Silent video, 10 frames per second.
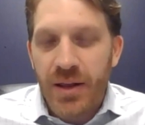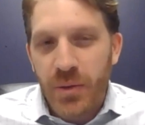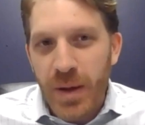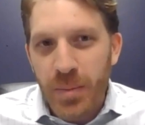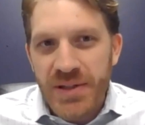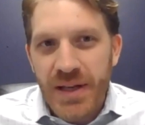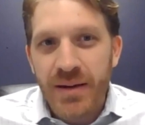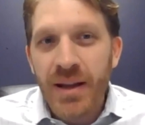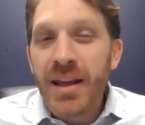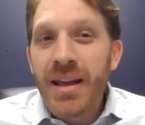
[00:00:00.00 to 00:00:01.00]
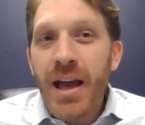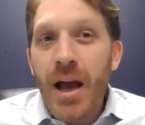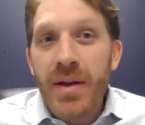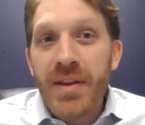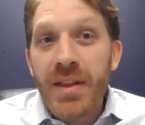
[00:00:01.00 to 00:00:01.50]
say a three percent.
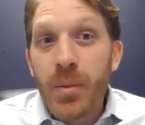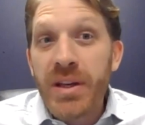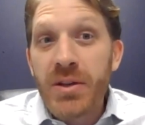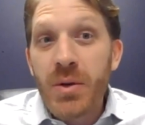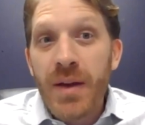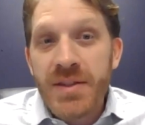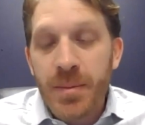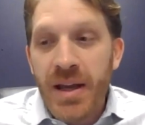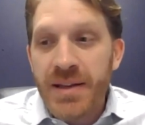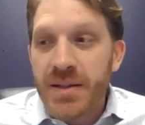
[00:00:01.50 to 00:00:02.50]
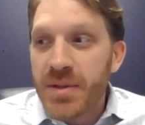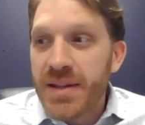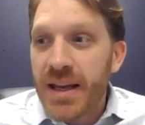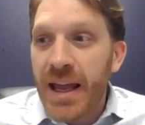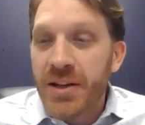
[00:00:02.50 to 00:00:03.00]
However, we do have some
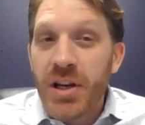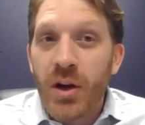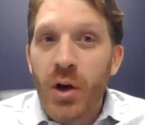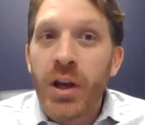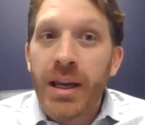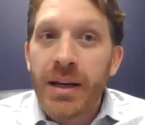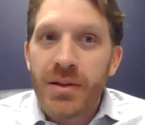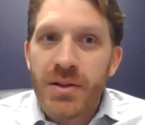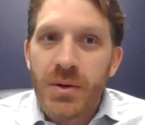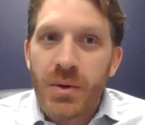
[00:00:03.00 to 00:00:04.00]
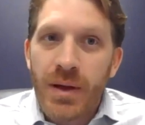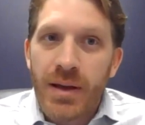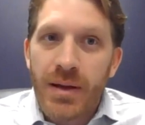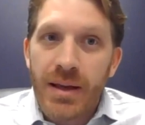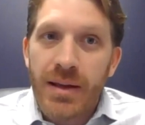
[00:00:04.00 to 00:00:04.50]
customers that actually are looking to
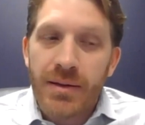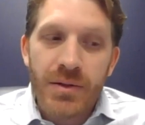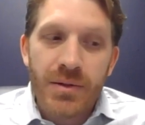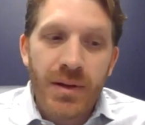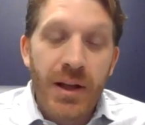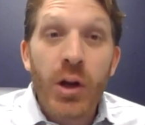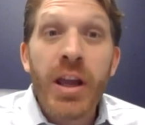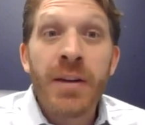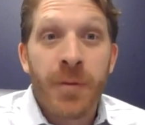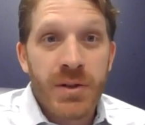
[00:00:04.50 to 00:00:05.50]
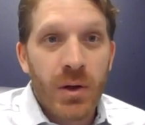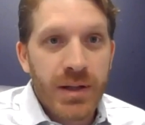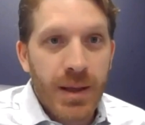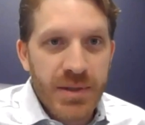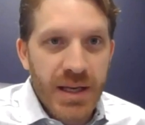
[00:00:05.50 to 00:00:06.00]
uh, they're looking for
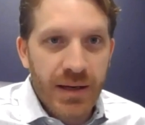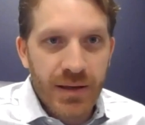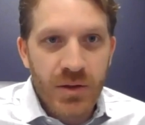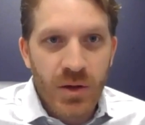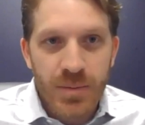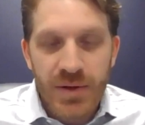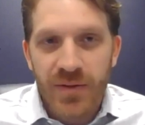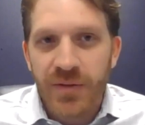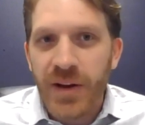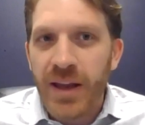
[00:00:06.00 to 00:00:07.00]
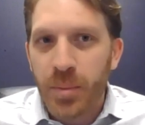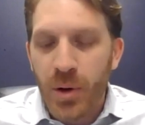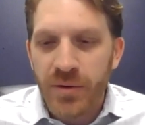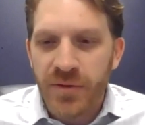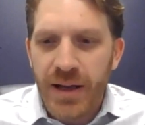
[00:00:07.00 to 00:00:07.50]
salt uptake in terms of the flavor
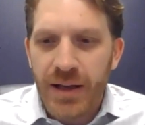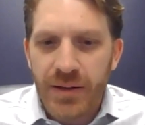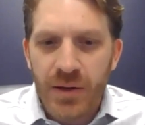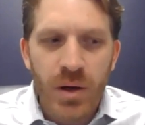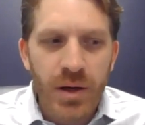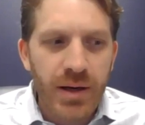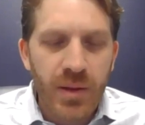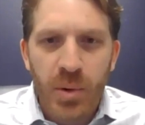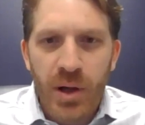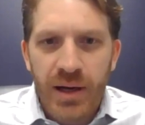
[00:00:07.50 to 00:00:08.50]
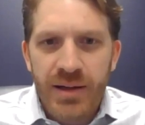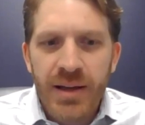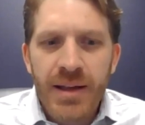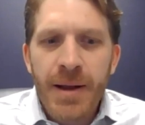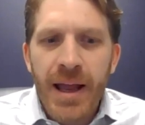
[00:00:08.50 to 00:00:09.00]
profile and the quality of the product.
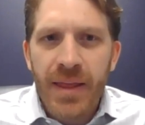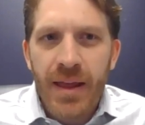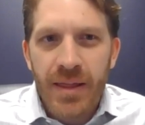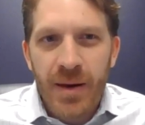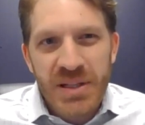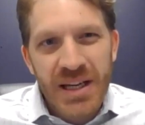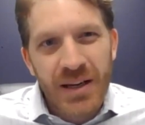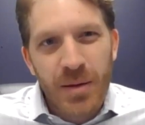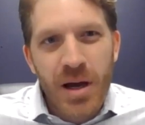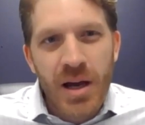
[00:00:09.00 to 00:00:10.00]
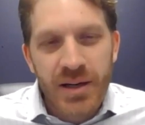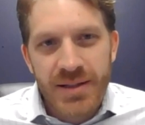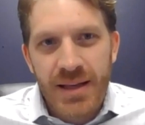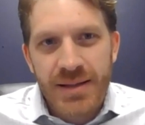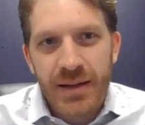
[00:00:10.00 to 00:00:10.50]
And their, their particular
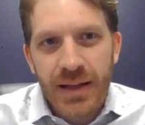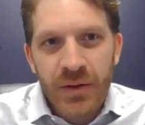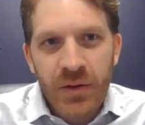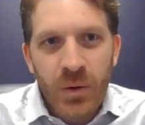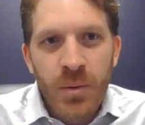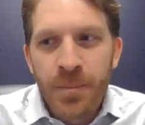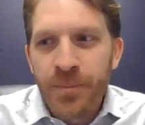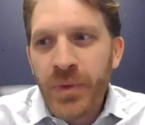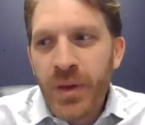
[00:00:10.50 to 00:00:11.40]
markets they sell into